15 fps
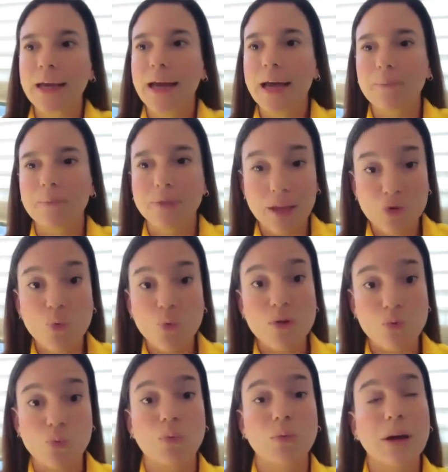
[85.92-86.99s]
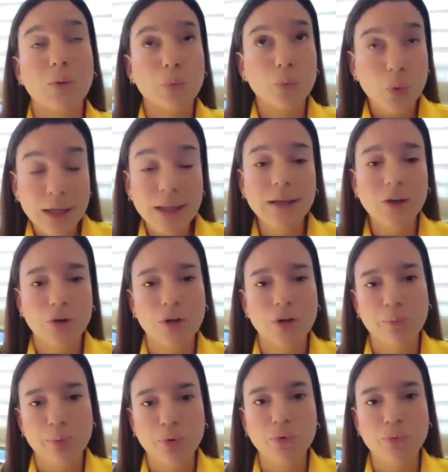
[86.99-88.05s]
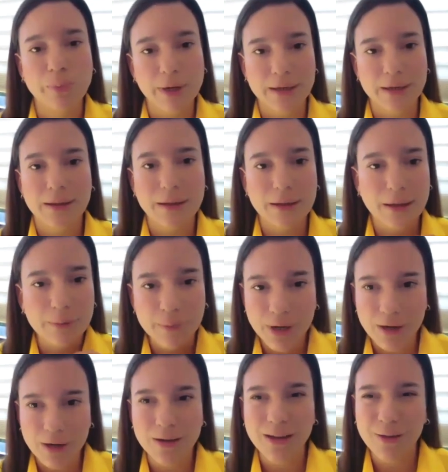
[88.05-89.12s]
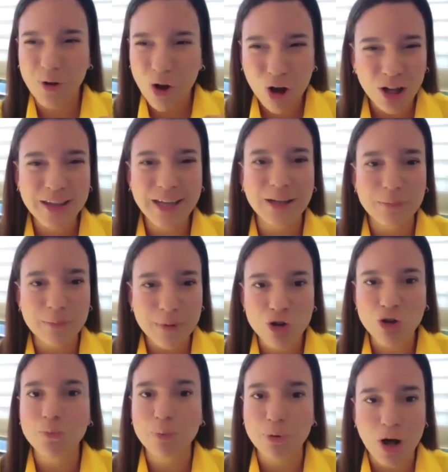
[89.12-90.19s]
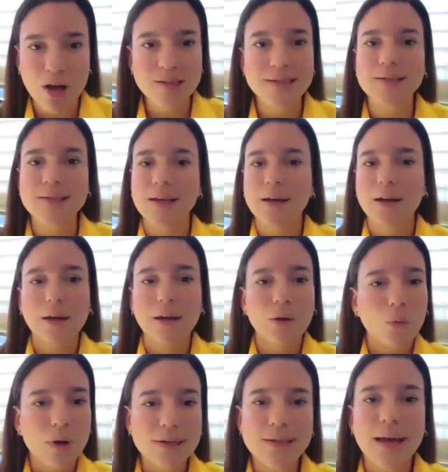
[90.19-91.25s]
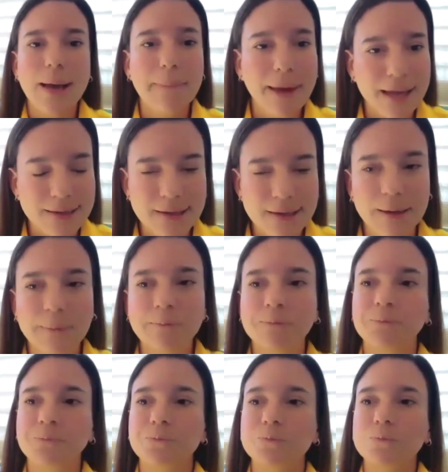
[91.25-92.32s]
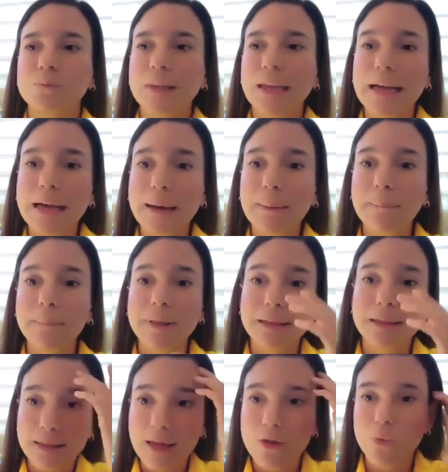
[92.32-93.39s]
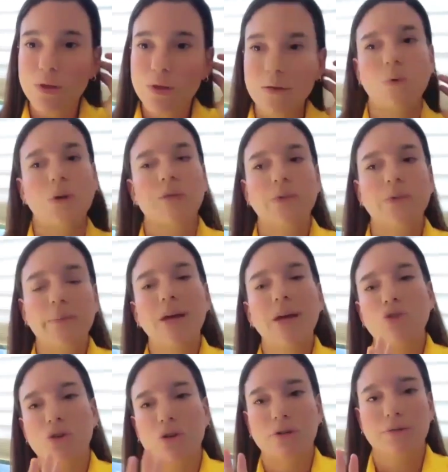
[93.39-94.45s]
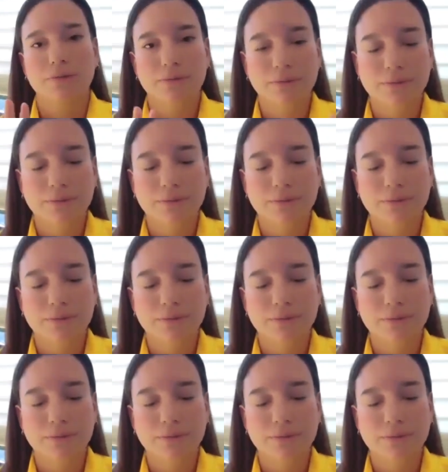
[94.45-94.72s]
Um, this was a really good improvement. The, I mean, the, all the admission process was amazing. Um, this was one of the major